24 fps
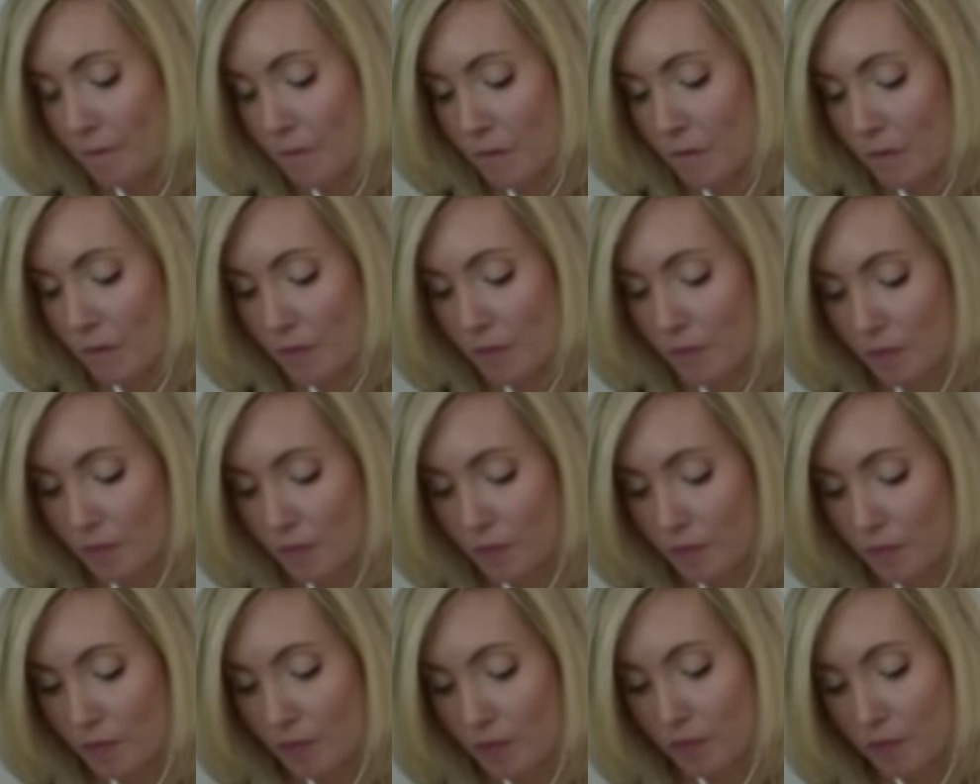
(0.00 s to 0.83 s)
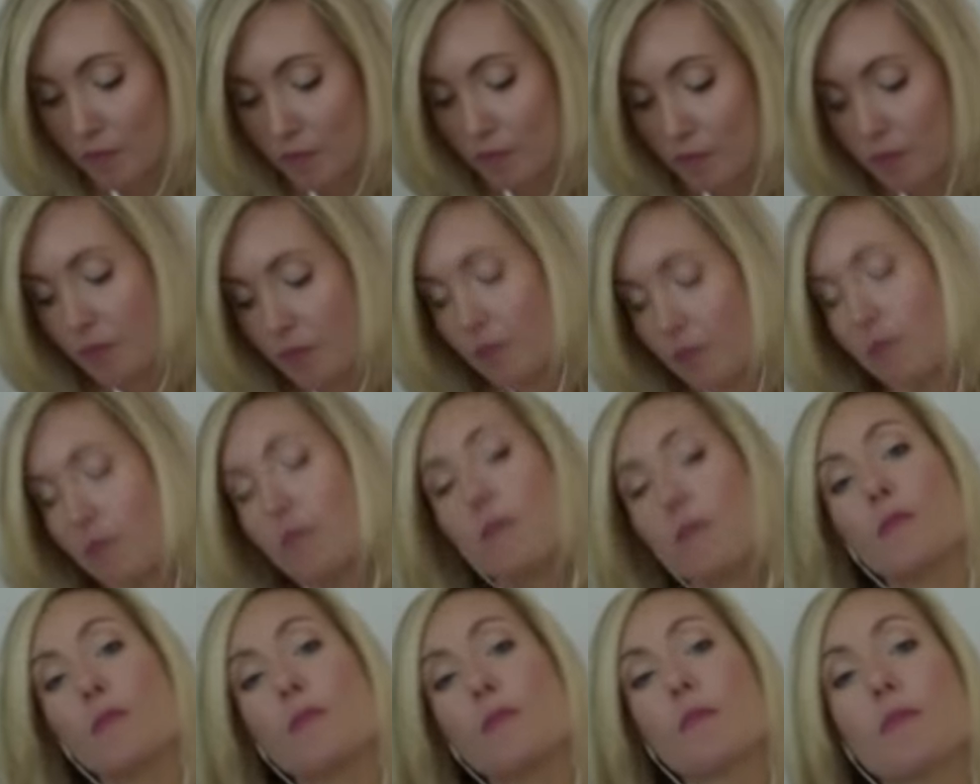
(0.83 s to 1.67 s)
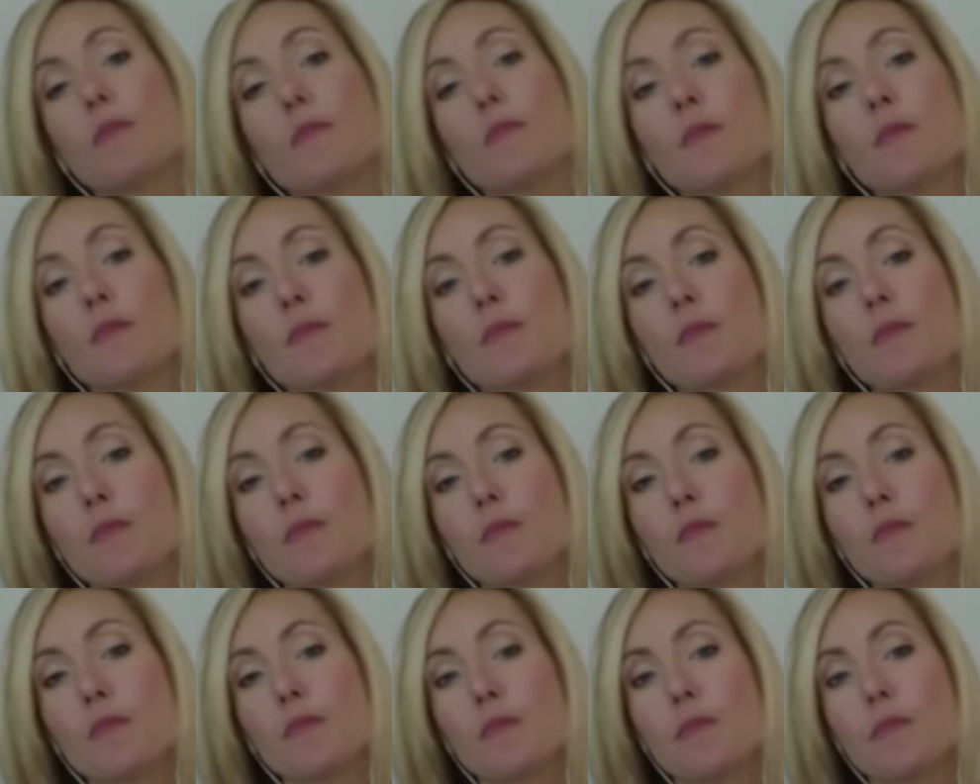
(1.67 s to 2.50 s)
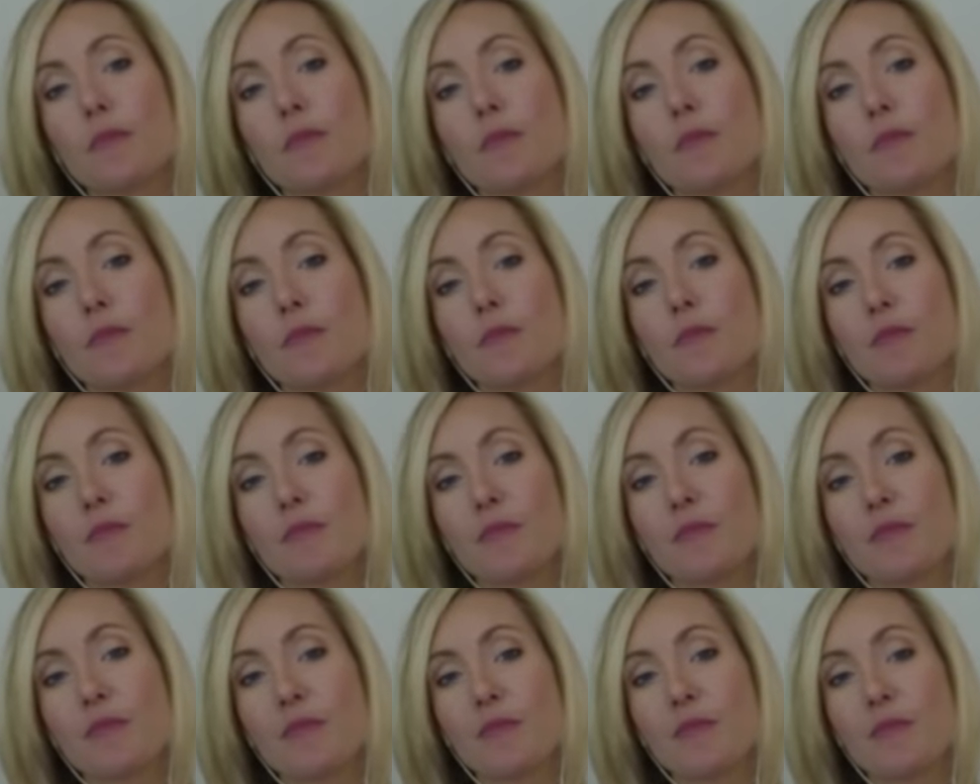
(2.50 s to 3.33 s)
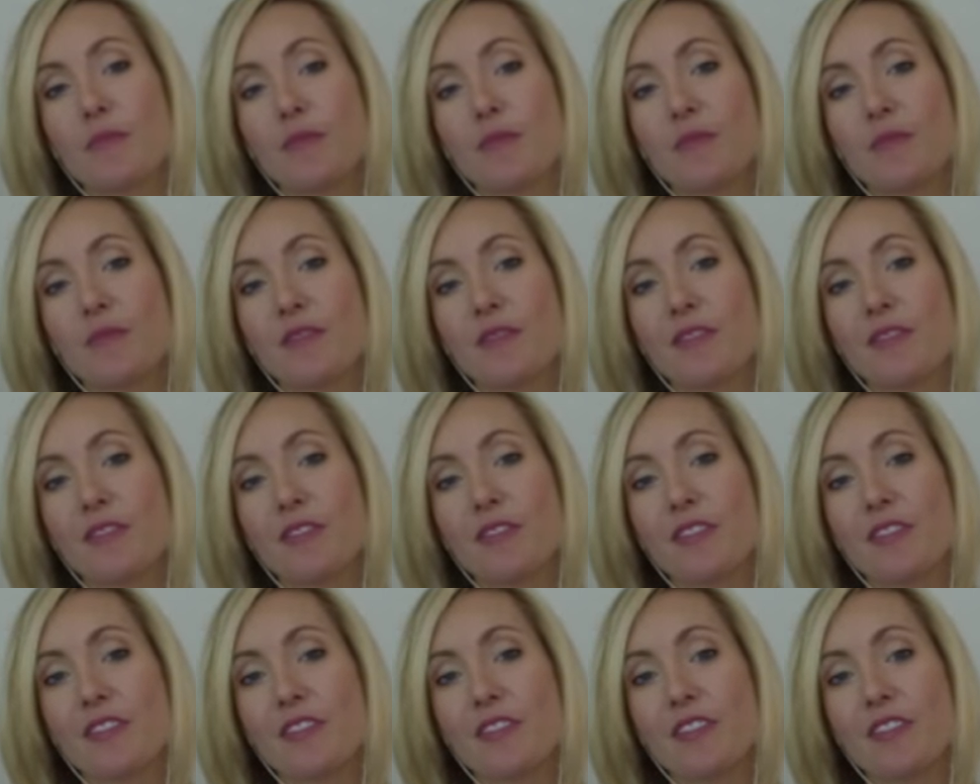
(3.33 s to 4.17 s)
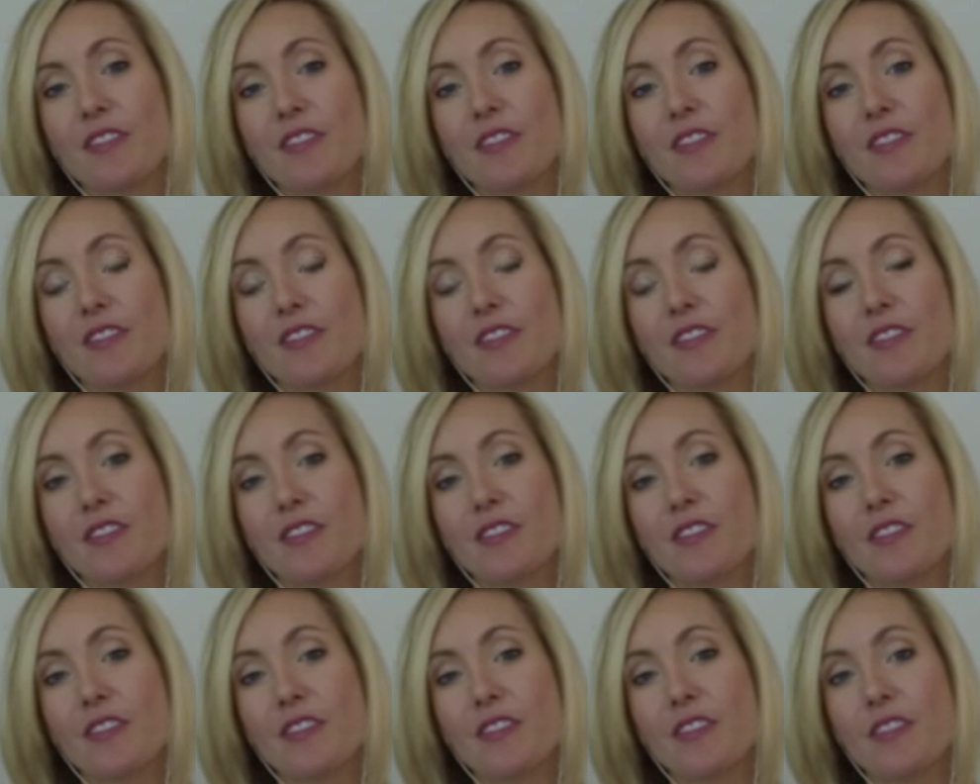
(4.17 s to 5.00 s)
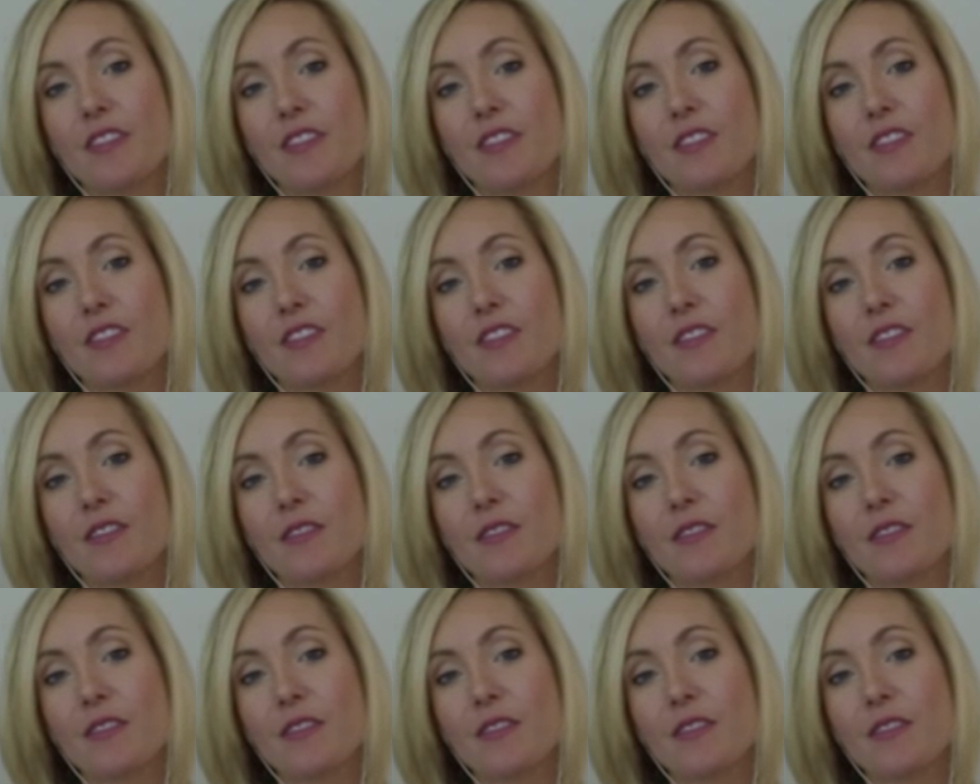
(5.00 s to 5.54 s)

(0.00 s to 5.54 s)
(not speaking)